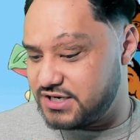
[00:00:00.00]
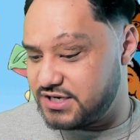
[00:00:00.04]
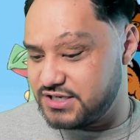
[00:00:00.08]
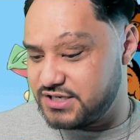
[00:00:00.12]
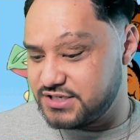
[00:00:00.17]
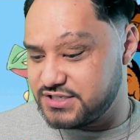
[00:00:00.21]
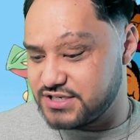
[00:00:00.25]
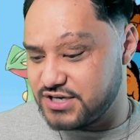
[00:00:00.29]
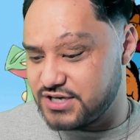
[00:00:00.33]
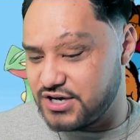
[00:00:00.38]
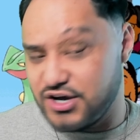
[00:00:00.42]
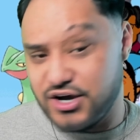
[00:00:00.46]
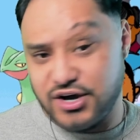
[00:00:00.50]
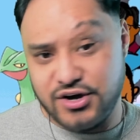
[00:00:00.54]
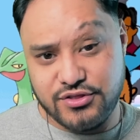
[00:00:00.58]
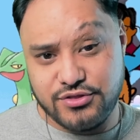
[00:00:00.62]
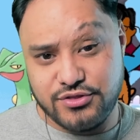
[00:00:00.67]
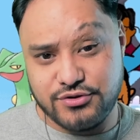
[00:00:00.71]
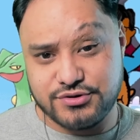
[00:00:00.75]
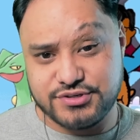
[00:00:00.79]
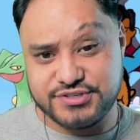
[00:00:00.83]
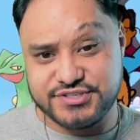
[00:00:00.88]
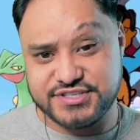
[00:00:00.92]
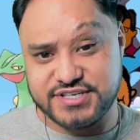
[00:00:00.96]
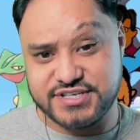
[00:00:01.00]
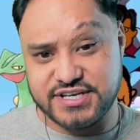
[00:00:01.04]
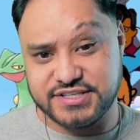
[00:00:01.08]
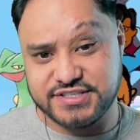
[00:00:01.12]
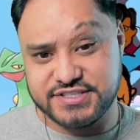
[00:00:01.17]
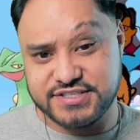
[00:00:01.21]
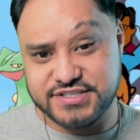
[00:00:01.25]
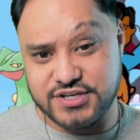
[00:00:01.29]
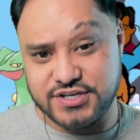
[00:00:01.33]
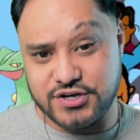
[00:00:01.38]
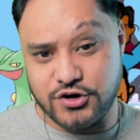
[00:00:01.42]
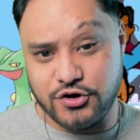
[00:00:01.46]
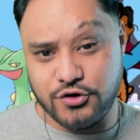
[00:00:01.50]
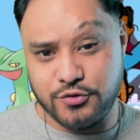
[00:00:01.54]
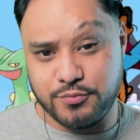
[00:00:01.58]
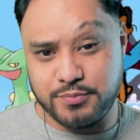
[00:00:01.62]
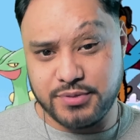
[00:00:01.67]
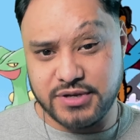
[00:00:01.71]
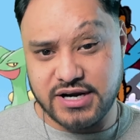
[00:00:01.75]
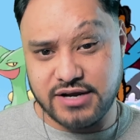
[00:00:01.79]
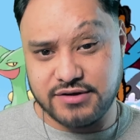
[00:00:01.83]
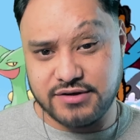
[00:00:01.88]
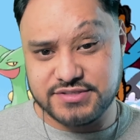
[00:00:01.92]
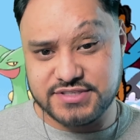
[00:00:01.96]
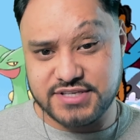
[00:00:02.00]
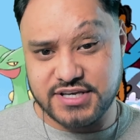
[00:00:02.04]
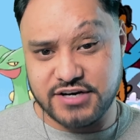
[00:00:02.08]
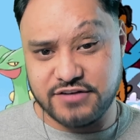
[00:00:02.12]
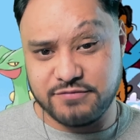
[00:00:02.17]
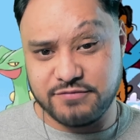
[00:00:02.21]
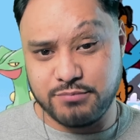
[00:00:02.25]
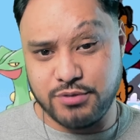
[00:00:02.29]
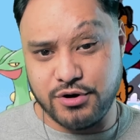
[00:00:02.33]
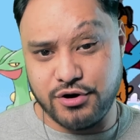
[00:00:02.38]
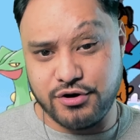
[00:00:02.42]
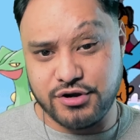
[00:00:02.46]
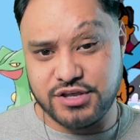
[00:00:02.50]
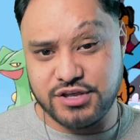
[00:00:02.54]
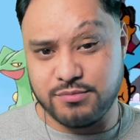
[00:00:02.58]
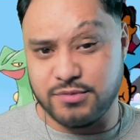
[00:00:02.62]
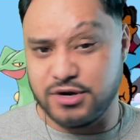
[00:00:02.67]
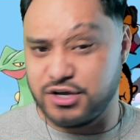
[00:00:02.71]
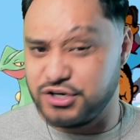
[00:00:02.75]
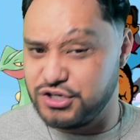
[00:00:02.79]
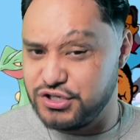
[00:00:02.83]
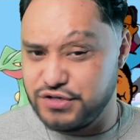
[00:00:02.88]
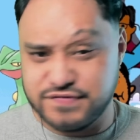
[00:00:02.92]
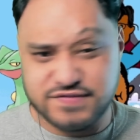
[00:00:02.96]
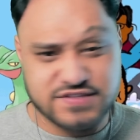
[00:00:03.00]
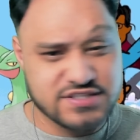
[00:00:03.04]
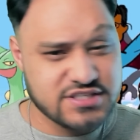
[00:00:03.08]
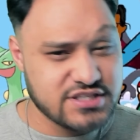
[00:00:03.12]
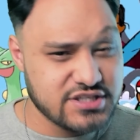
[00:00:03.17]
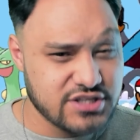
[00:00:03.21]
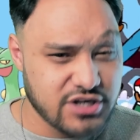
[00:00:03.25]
into other sets to open outside of Pokemon. You've seen